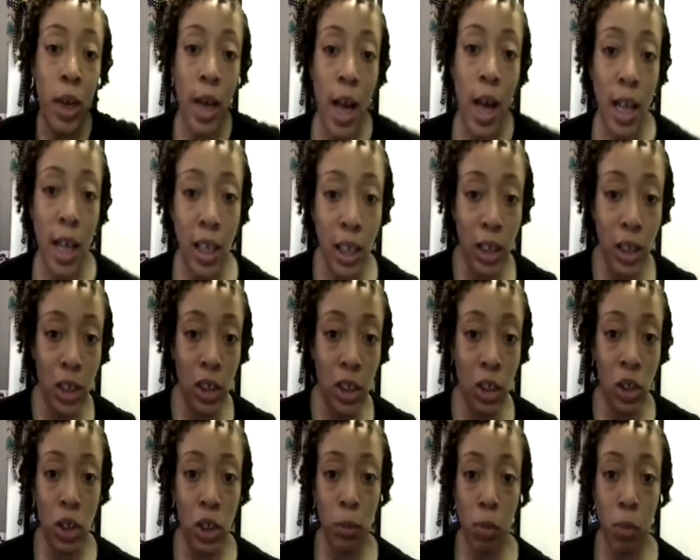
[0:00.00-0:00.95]
And this is
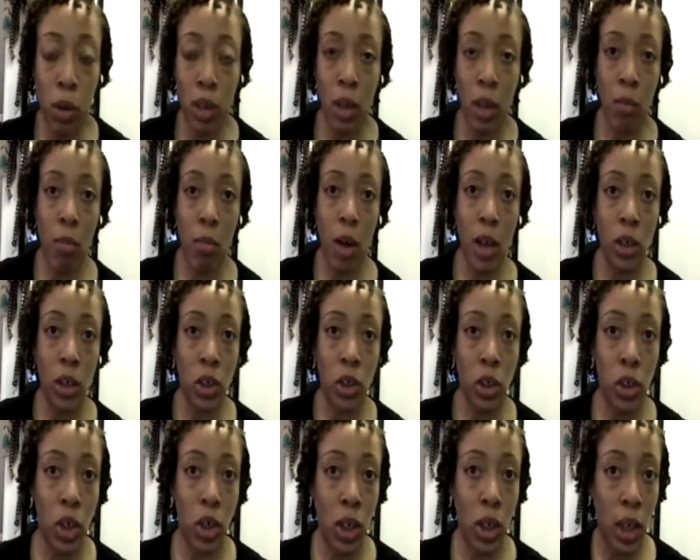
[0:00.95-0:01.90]
just pretty
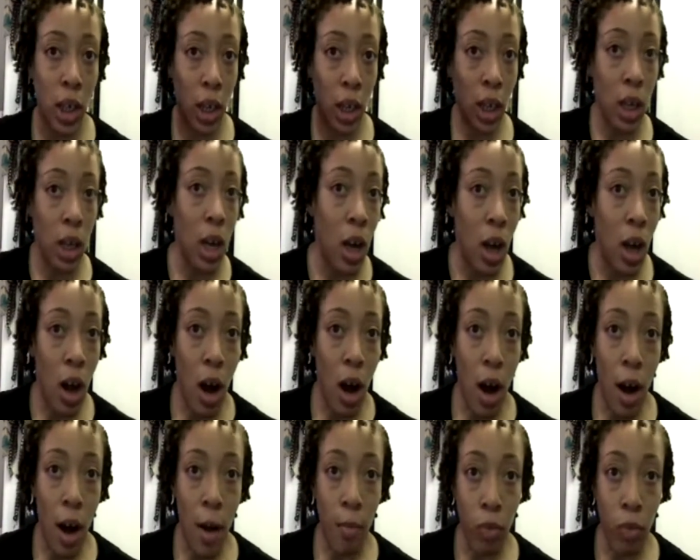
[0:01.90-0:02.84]
much to get,
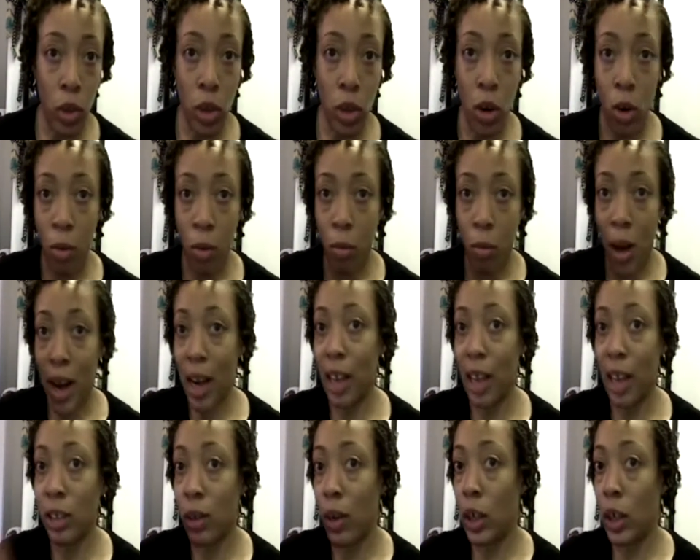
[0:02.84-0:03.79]
you know, my
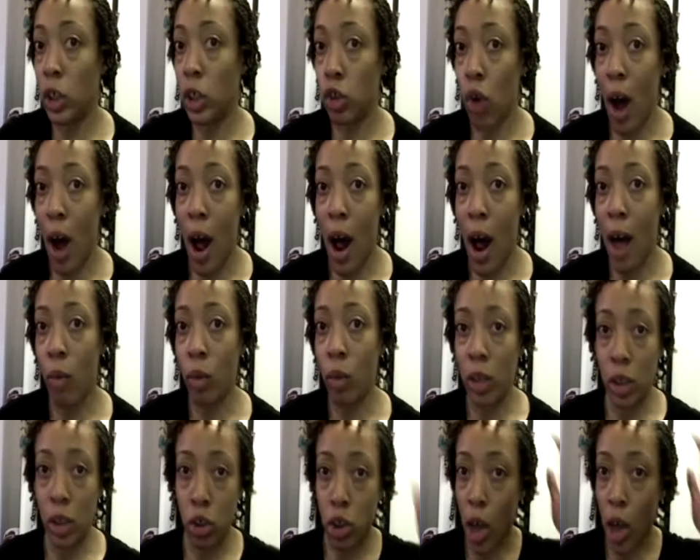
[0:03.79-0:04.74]
hair's very dry with
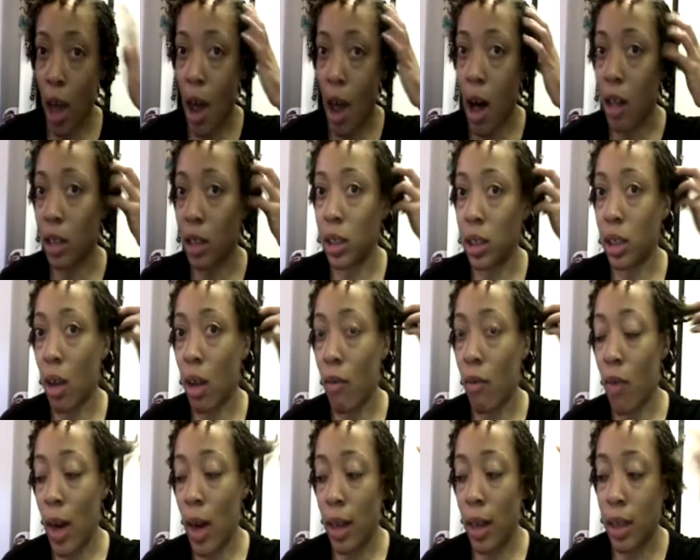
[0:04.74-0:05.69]
the gel and
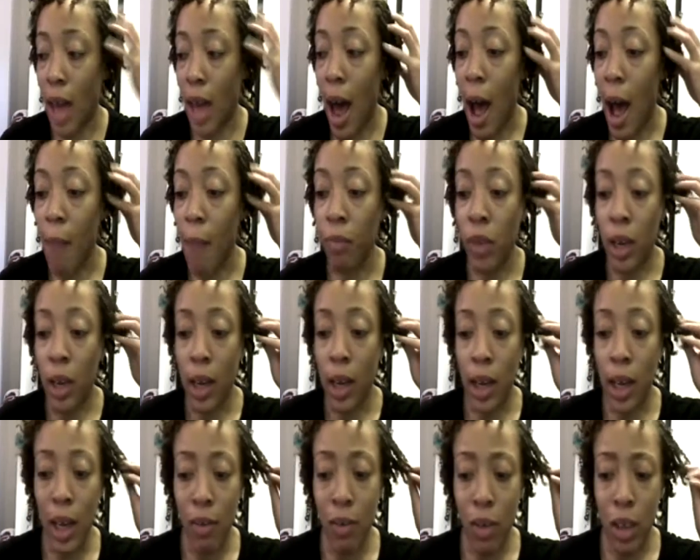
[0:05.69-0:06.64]
stuff like that.
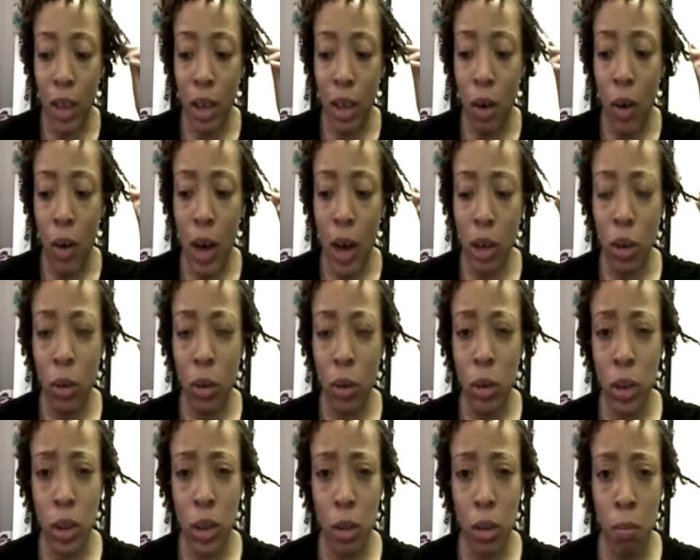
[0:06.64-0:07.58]
Even though I
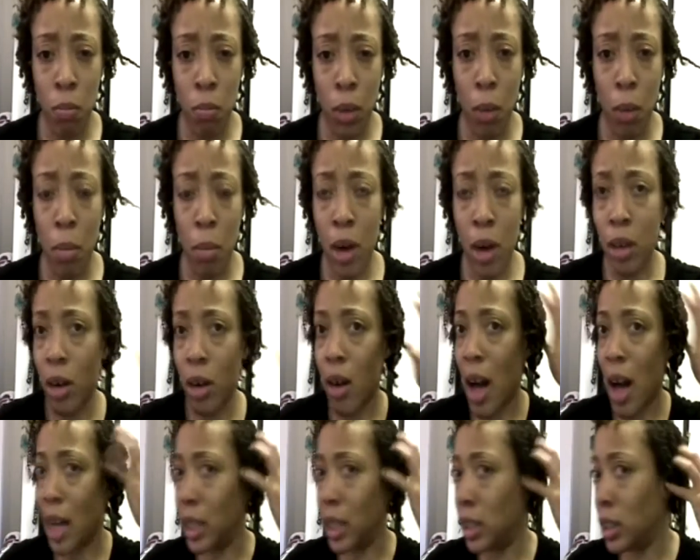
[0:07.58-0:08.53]
use the butter,
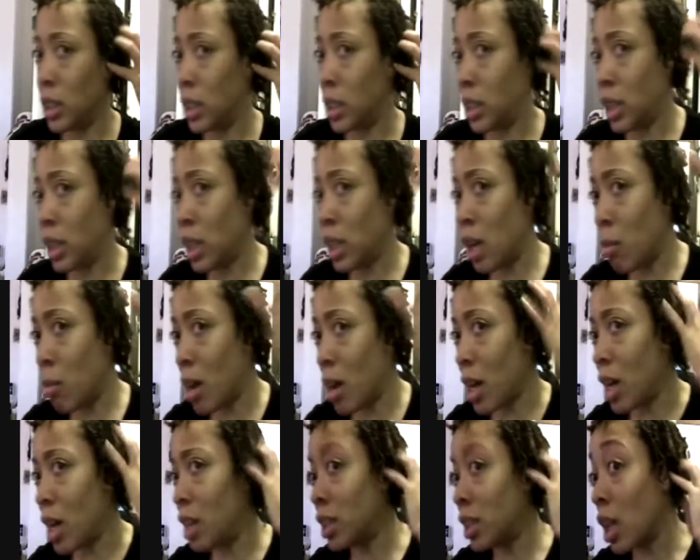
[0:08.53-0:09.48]
I can see that my
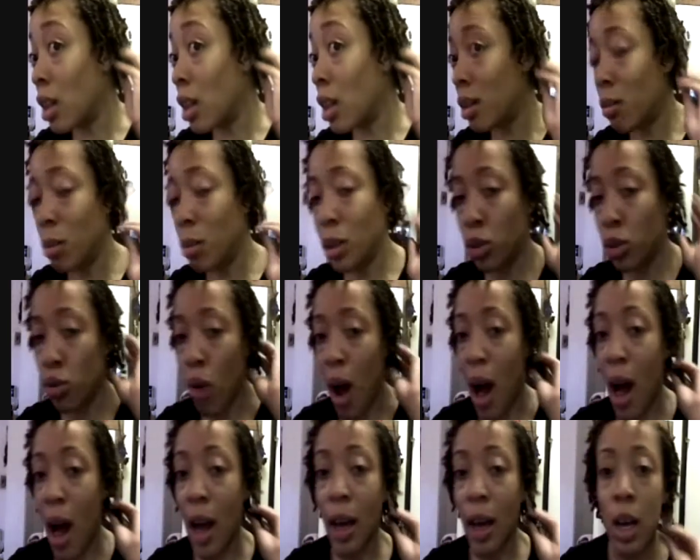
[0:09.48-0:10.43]
hair is a little bit
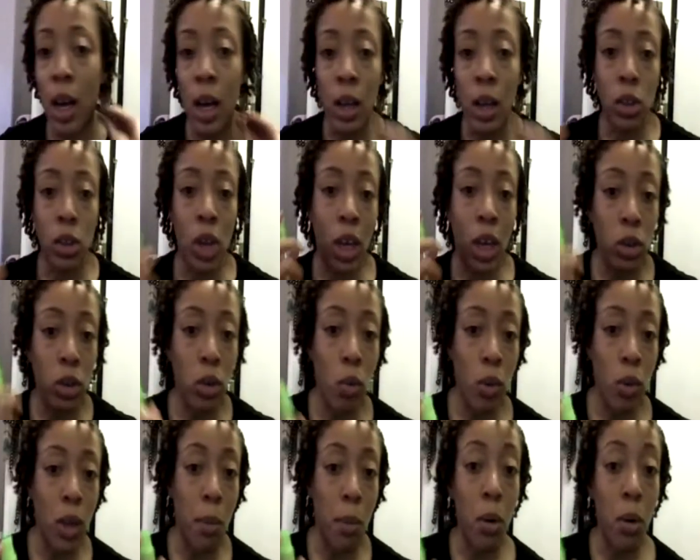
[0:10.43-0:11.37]
dry. So I do
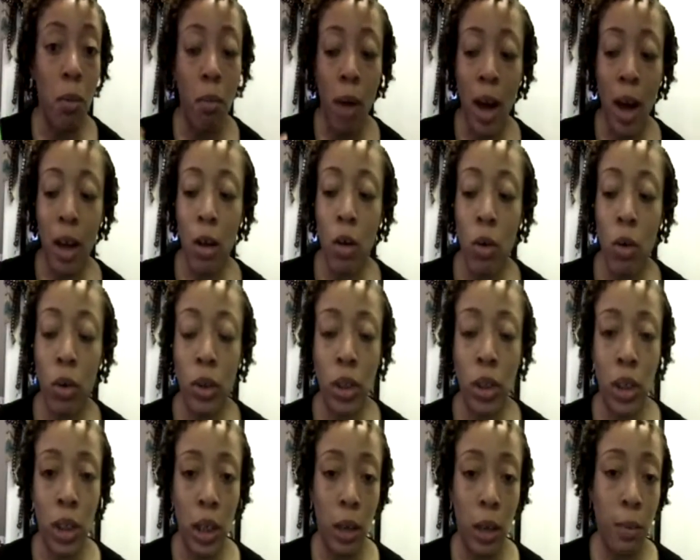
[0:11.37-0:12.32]
want to put my oils
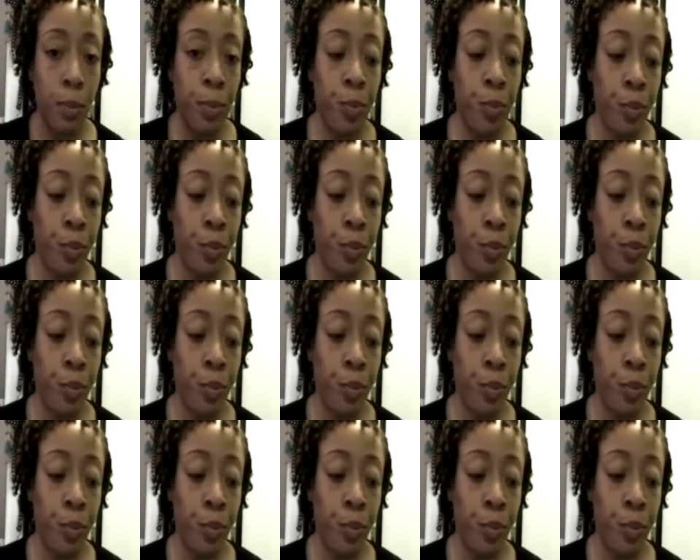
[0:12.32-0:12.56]
in it.